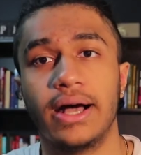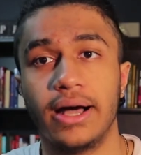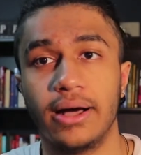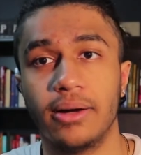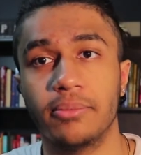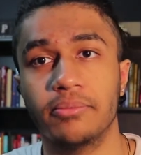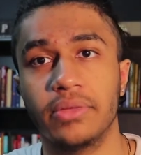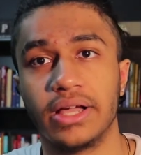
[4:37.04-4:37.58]

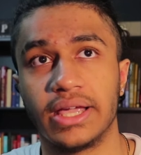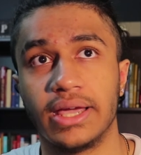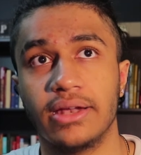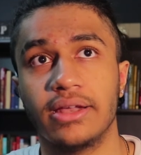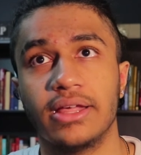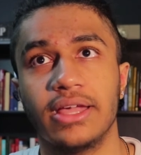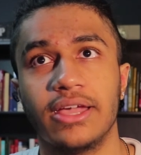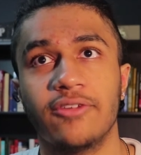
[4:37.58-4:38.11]
Um, again,
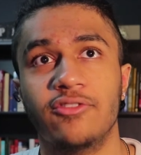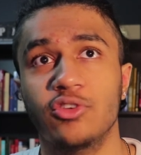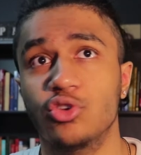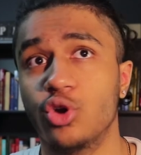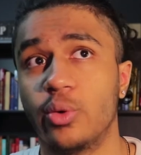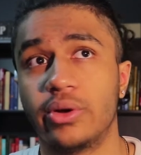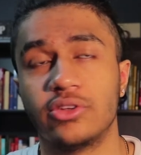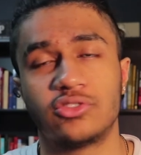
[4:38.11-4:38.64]
if you
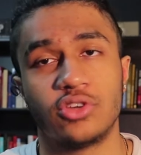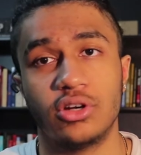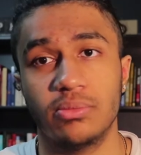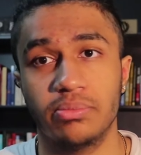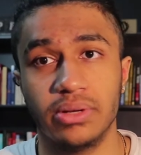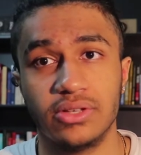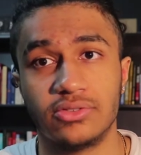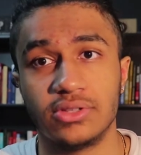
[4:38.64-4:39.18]
don't want to start a
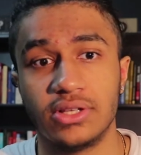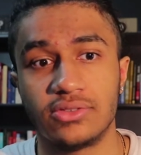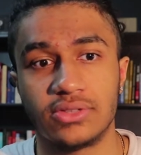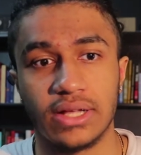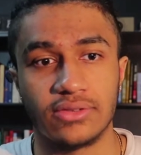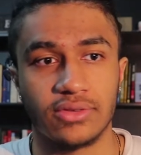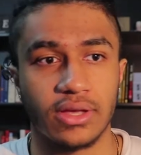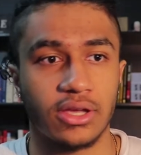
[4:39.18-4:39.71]
business
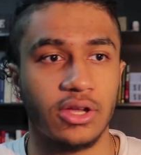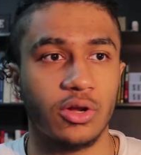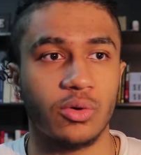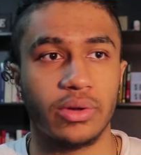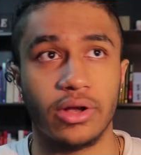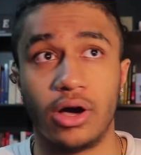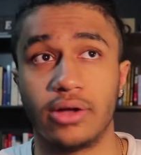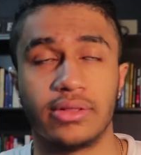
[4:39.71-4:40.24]
that's like you know
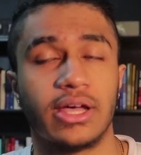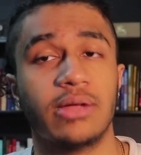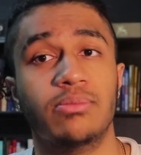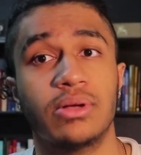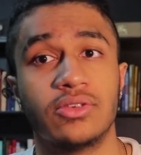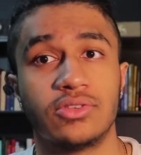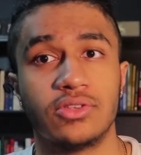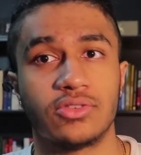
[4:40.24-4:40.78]
an online
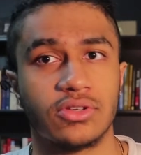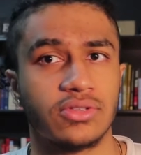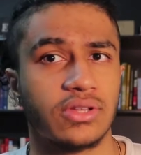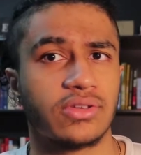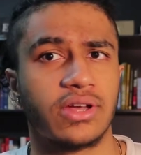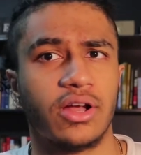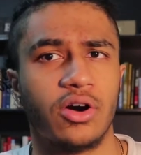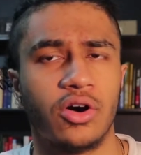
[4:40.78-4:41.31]
business because
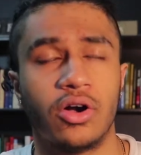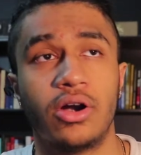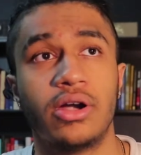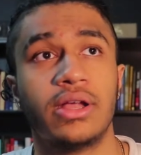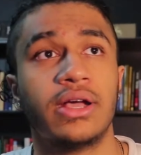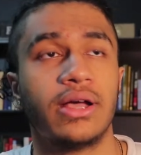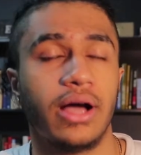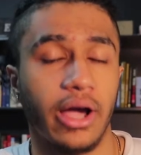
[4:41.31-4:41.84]
that's kind of
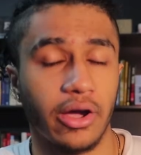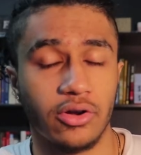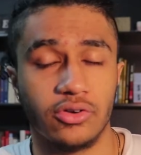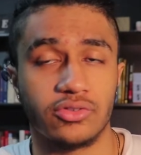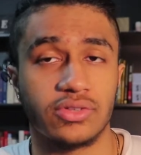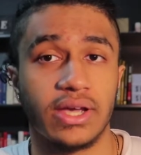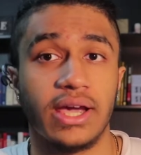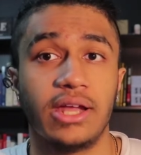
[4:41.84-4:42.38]
hard, I
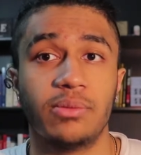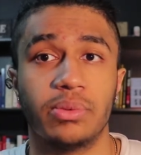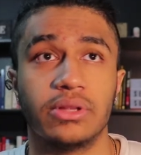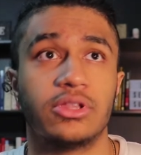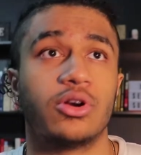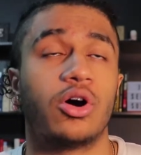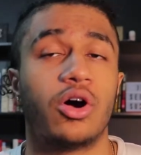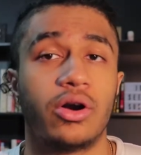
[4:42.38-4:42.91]
understand. But
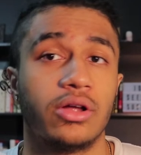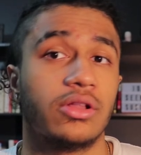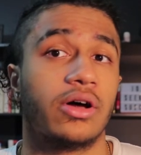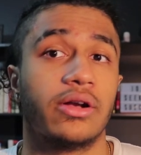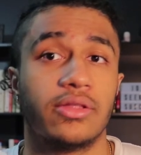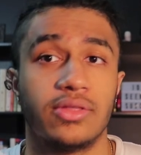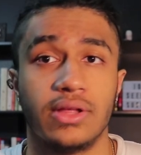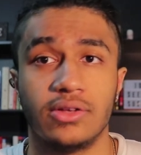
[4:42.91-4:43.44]
there are a
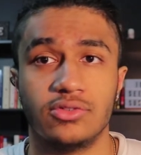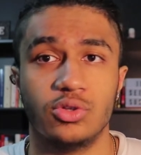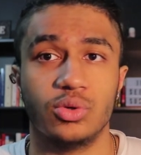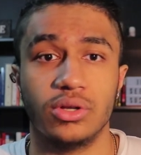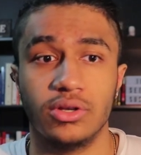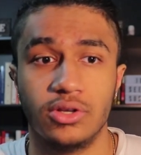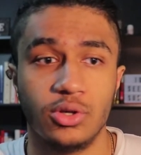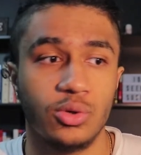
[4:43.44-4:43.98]
lot of things you
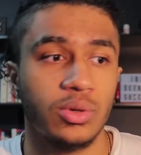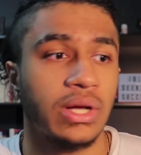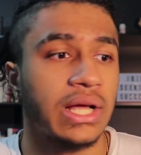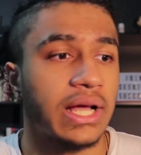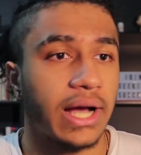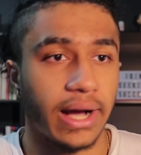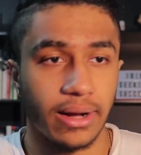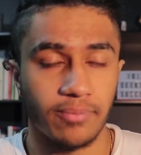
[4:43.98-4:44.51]
could do.
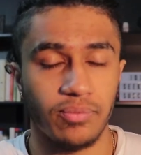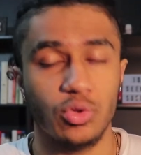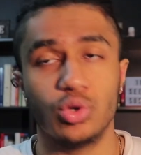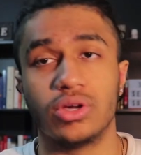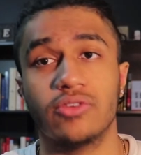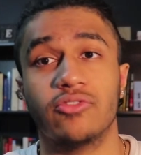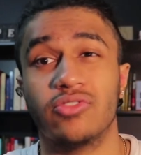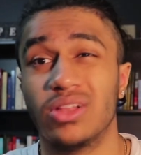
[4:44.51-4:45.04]
Um, you
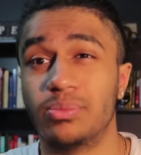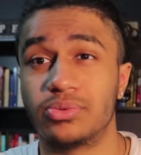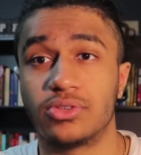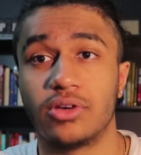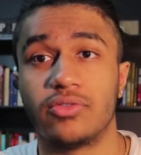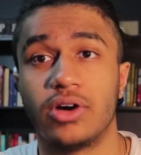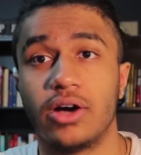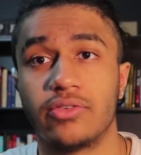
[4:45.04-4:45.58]
can flip
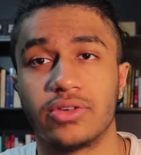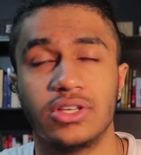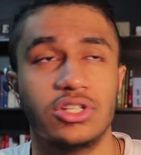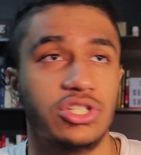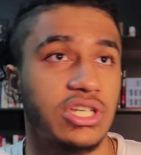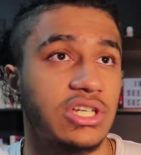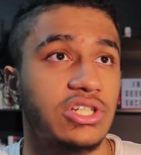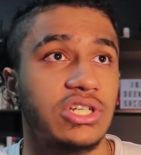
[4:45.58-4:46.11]
stuff off
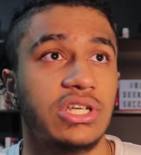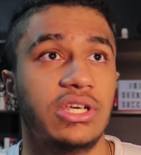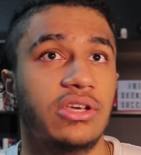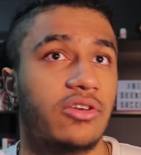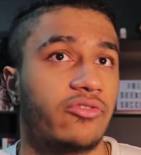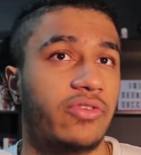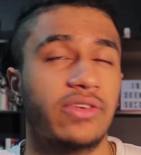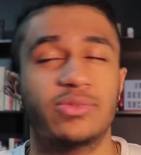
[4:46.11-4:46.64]

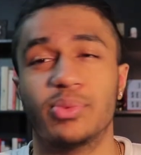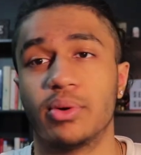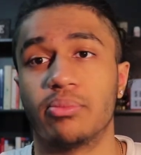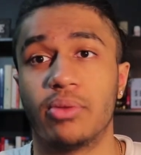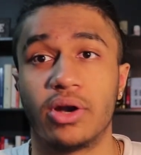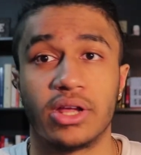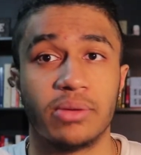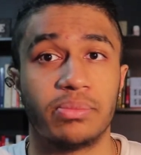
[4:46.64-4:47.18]
Kijiji, Facebook
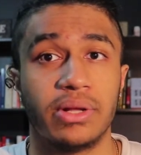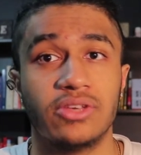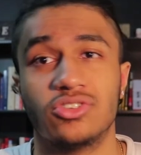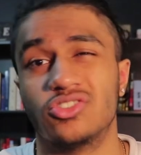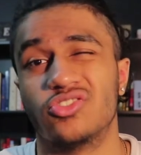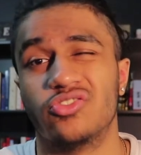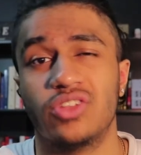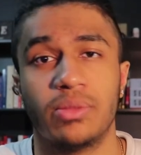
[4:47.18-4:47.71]
Marketplace,
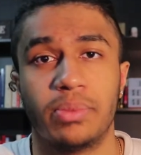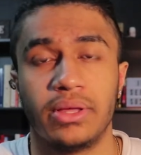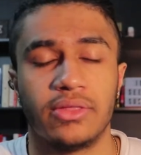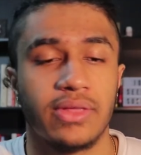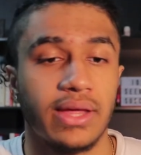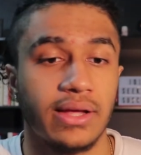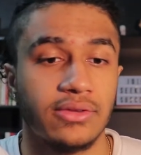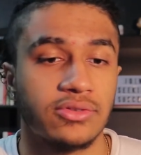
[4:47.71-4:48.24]
just flipping
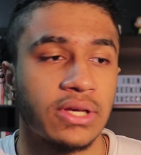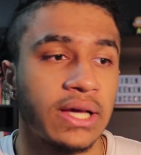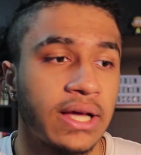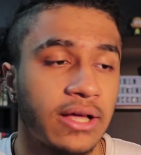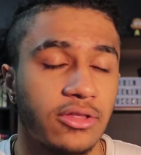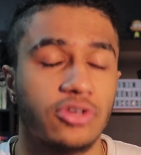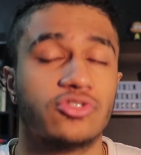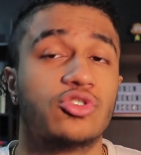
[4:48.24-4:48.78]
things.
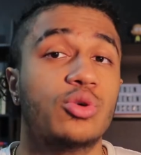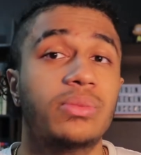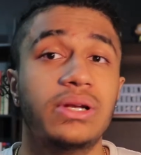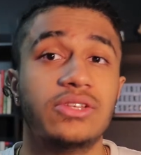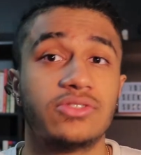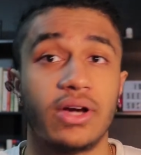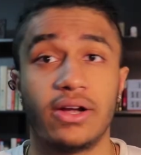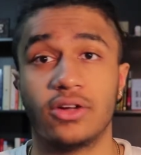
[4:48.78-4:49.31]
There's so
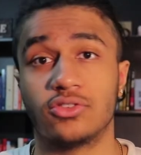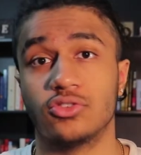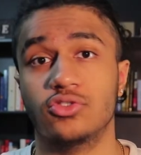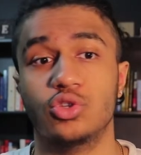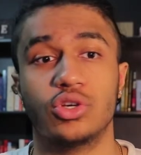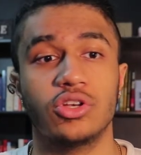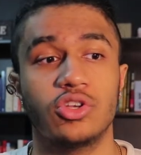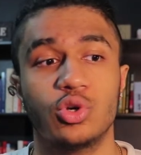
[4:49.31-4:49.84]
many side hustles
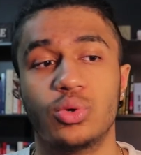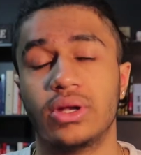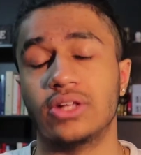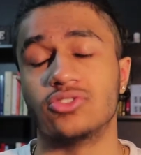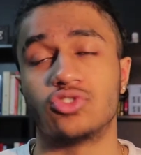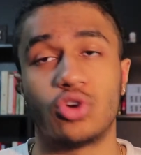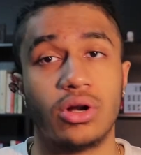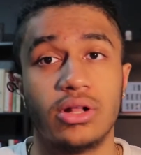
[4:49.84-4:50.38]
you can do, and I
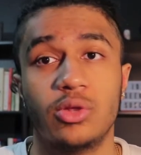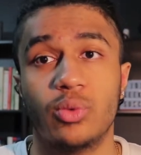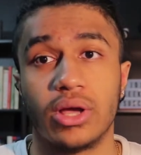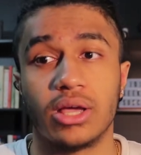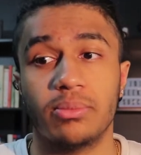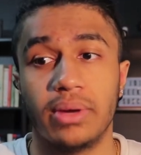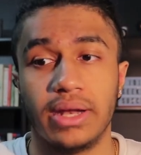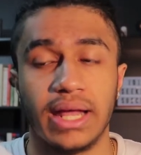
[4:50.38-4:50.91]
strongly
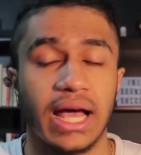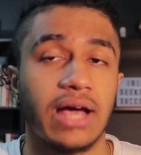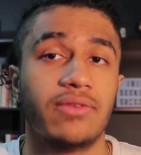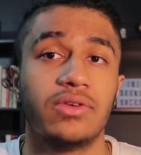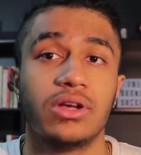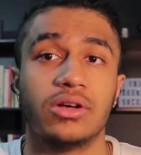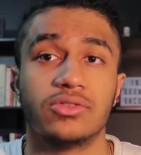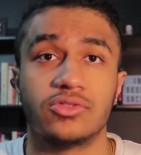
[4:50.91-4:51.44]
recommend
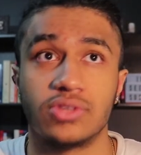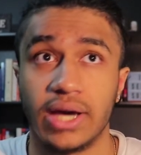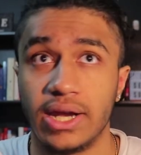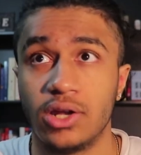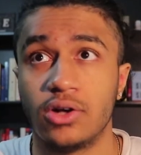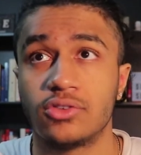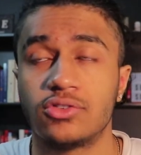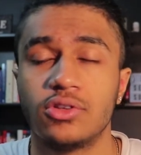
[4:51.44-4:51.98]
having a
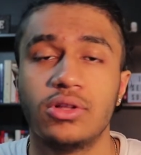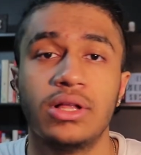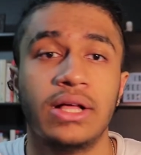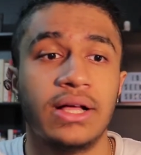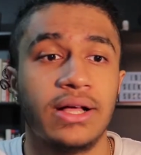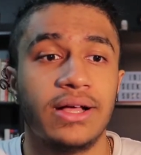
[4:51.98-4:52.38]
side hustle.